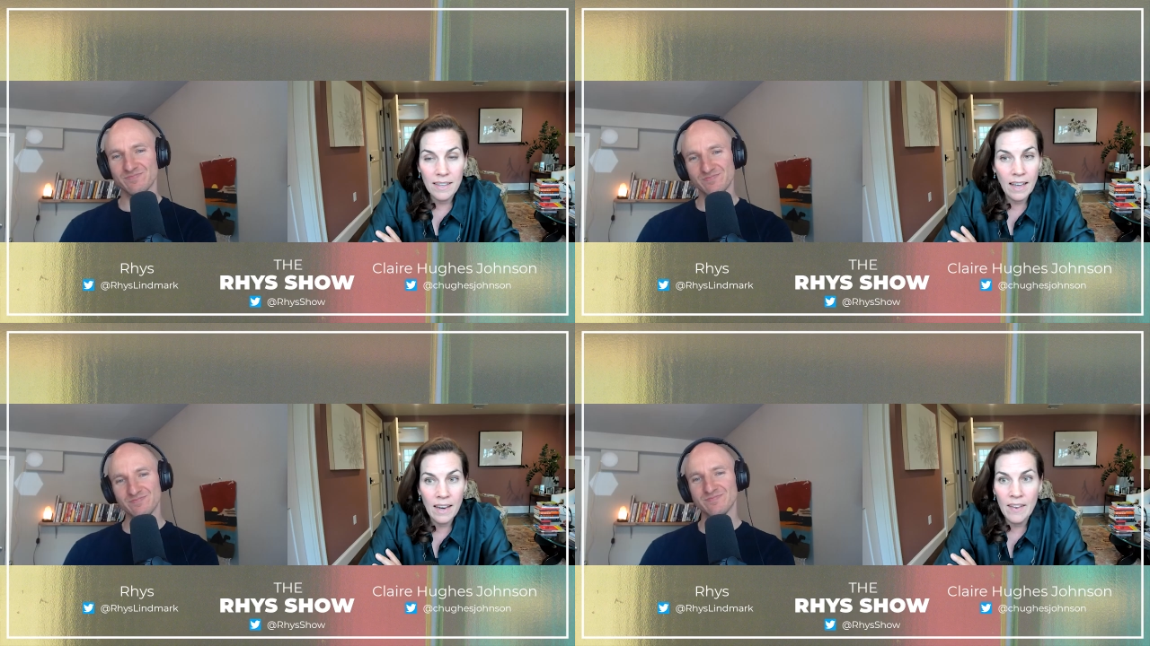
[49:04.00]

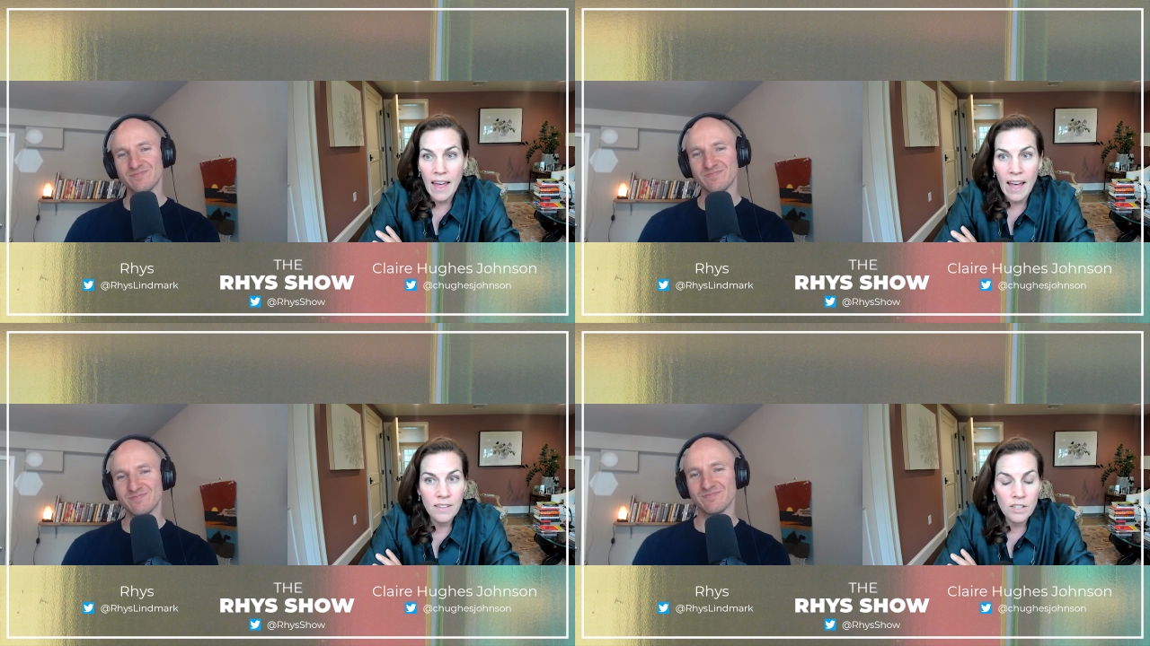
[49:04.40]
Speaker 1: and
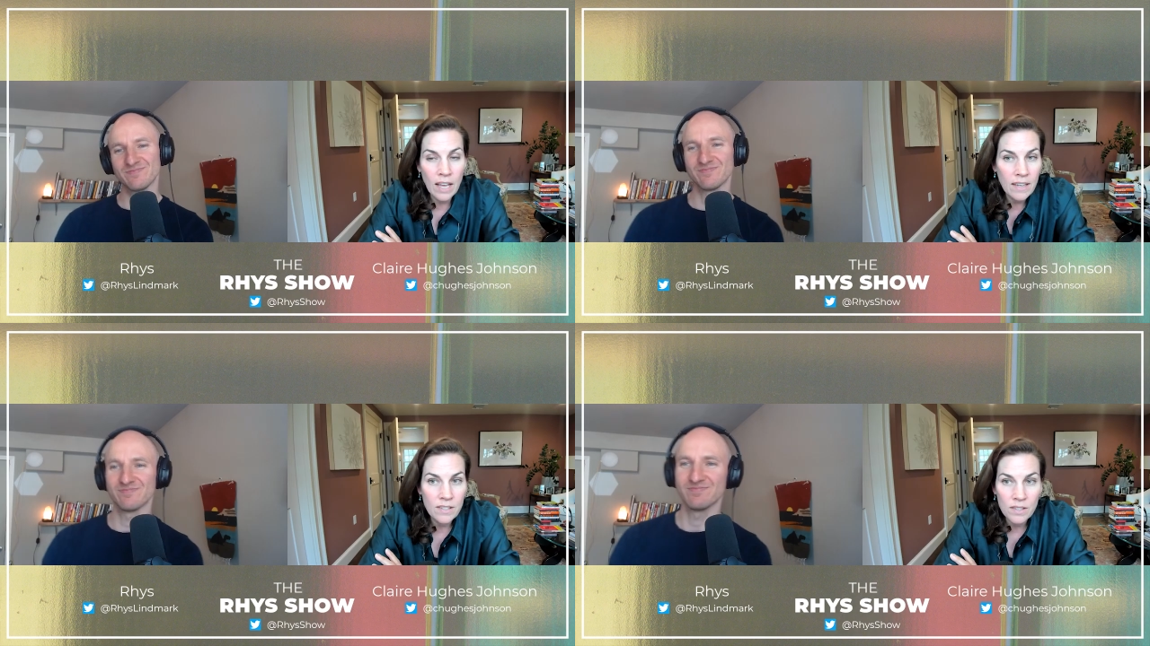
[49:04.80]
that
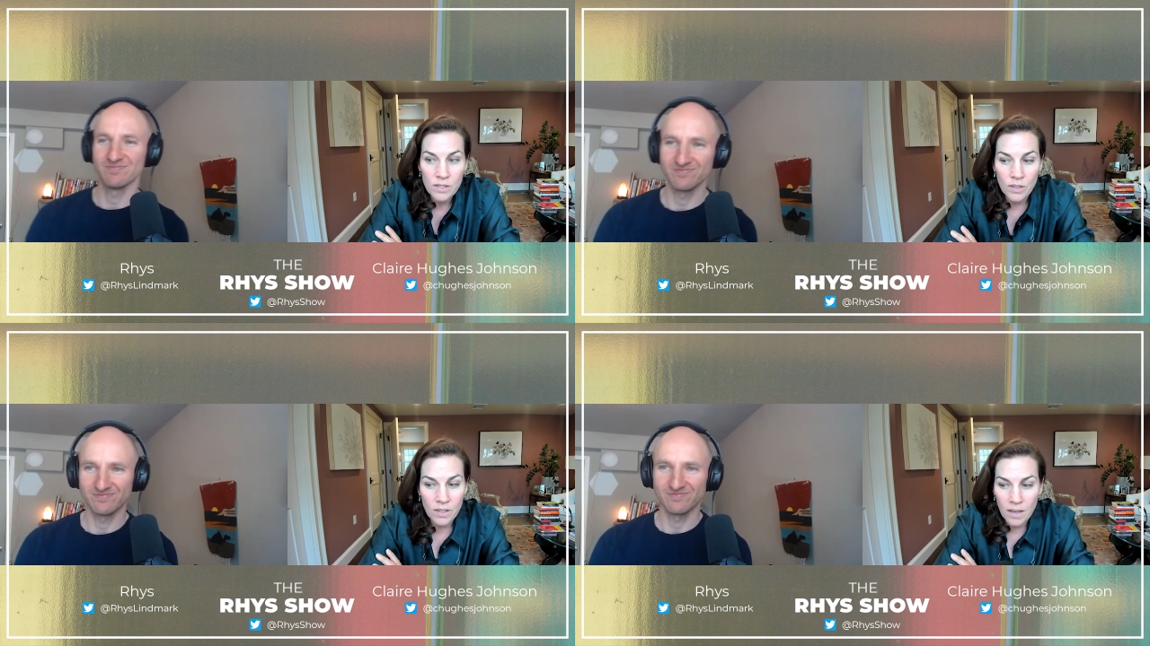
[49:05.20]
takes a
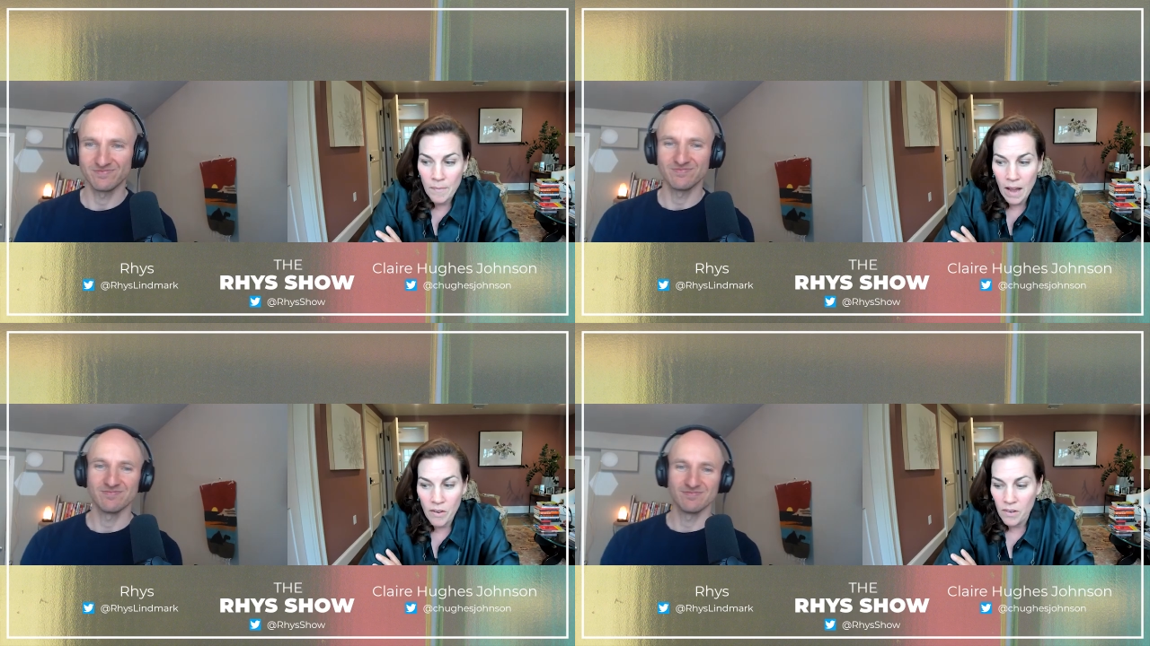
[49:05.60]
certain
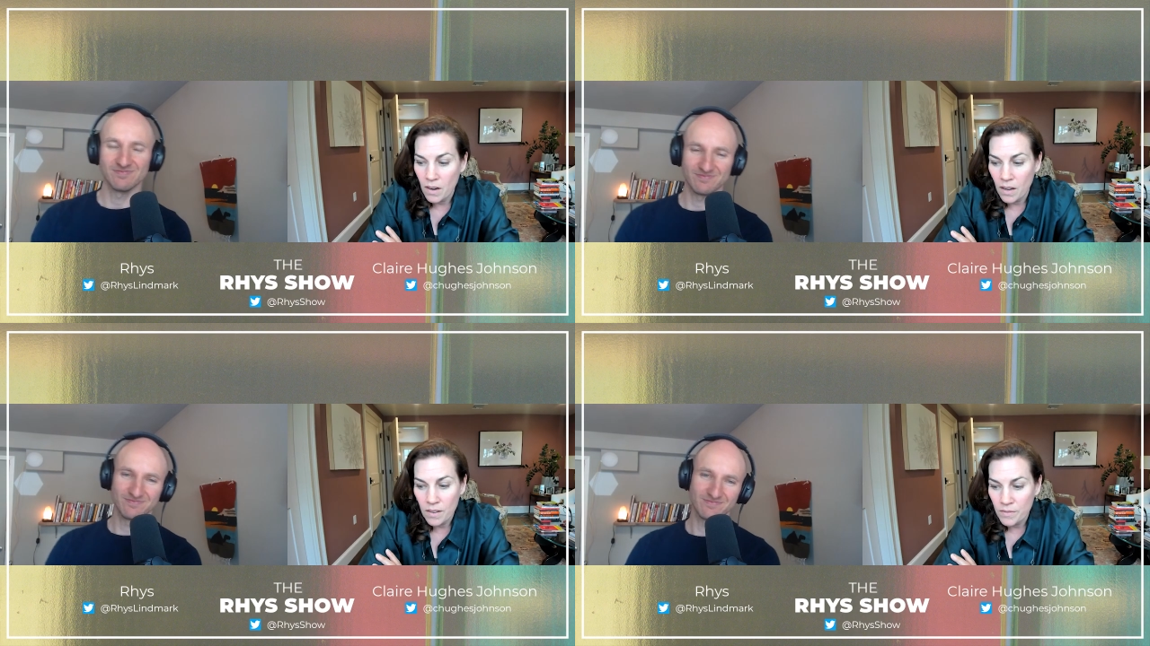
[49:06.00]
amount
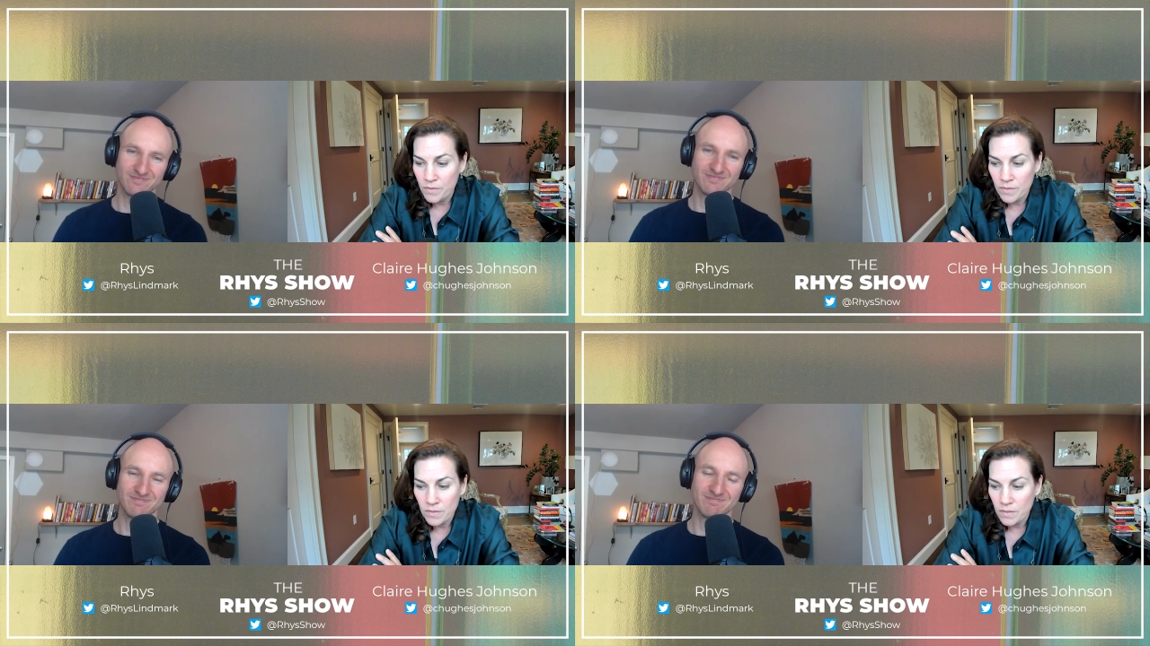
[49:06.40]
of